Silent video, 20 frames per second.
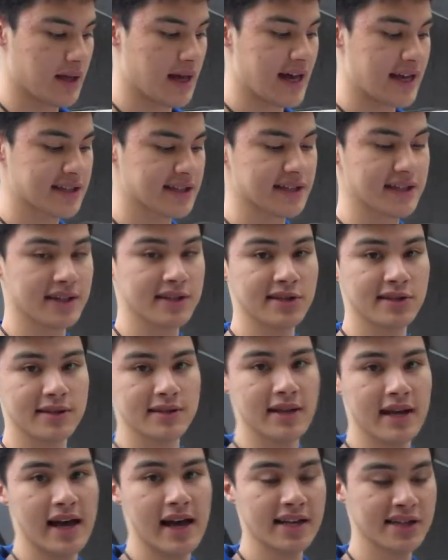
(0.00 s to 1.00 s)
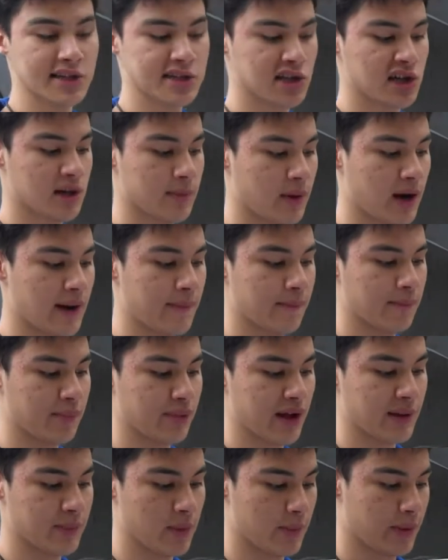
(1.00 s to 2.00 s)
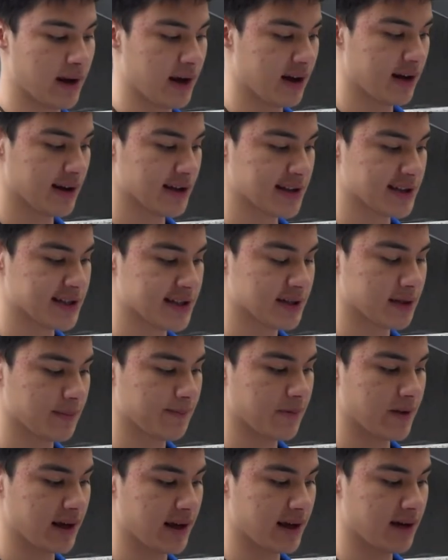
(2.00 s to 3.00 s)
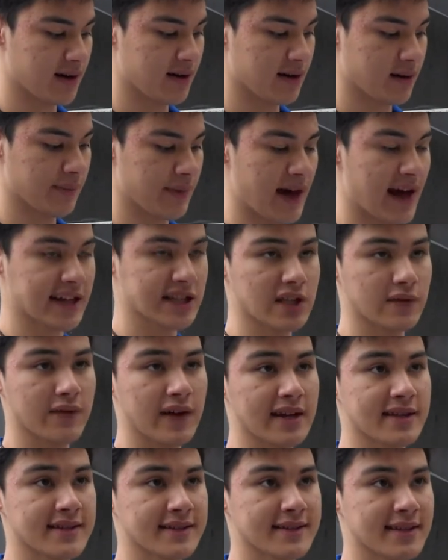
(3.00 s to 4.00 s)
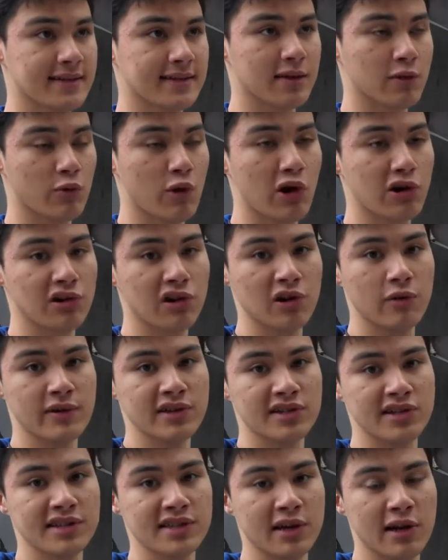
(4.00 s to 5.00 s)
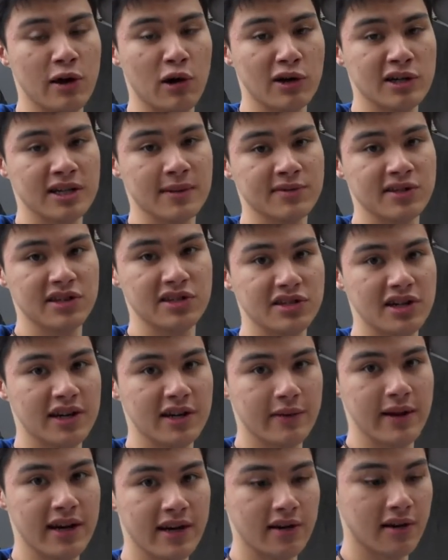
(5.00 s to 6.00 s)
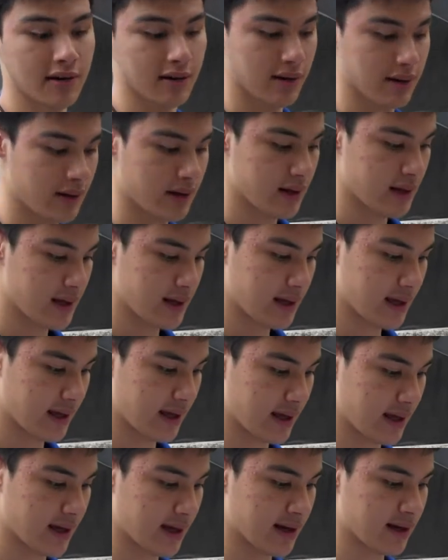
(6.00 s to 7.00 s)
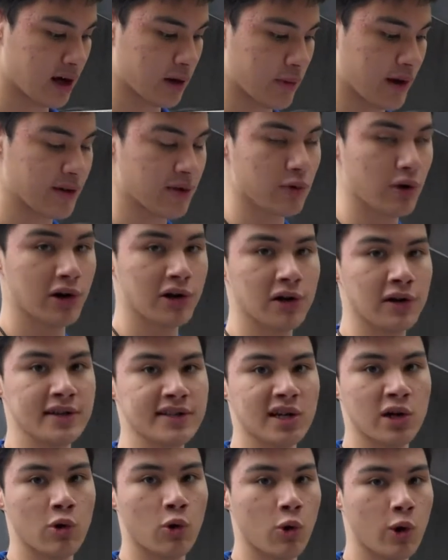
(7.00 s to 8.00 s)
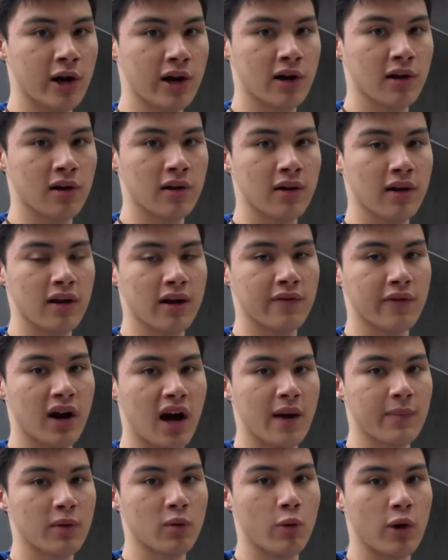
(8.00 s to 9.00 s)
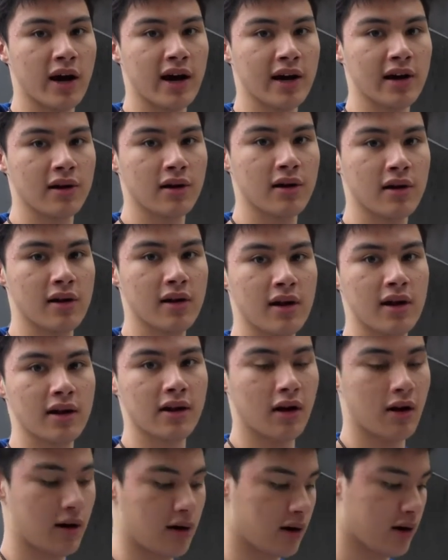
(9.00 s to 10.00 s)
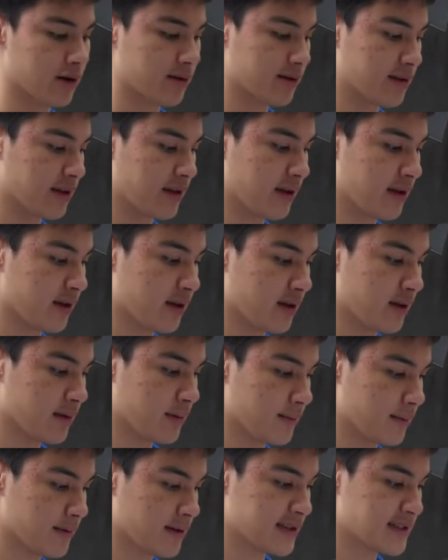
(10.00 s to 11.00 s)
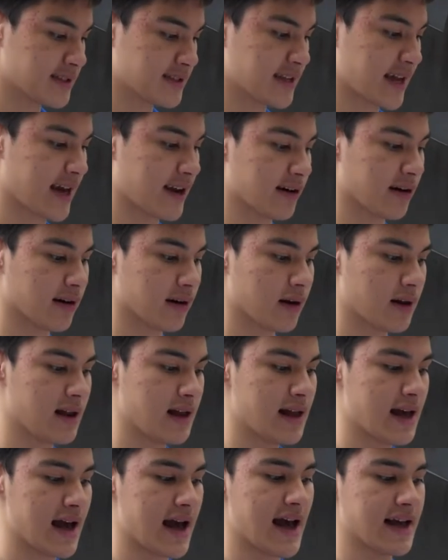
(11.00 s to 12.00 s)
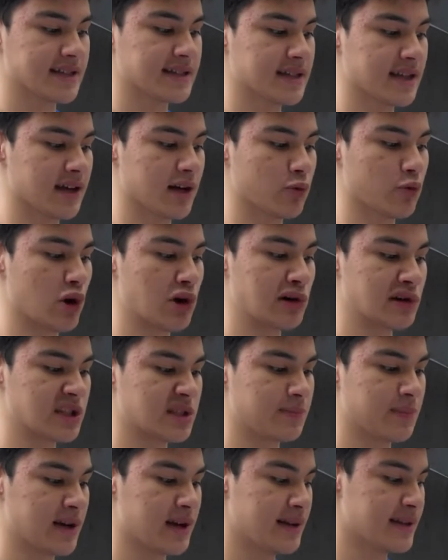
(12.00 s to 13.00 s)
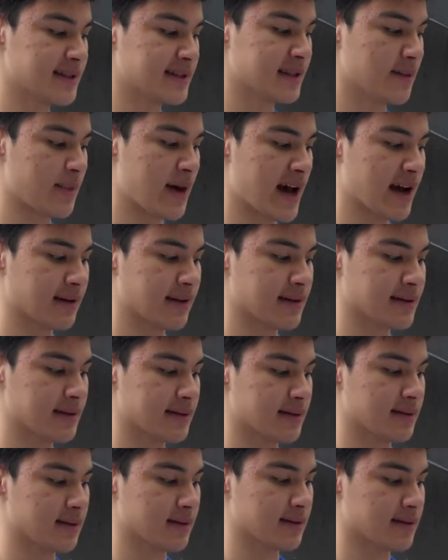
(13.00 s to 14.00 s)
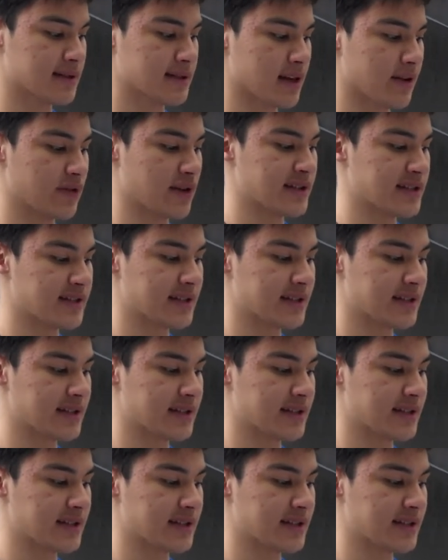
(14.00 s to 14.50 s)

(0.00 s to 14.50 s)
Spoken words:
As the turbine blade propels, it activates the rotor, which is hooked up to a generator, and around the rotor is a coil of copper wire called the stator. As the rotor spins, the magnets of the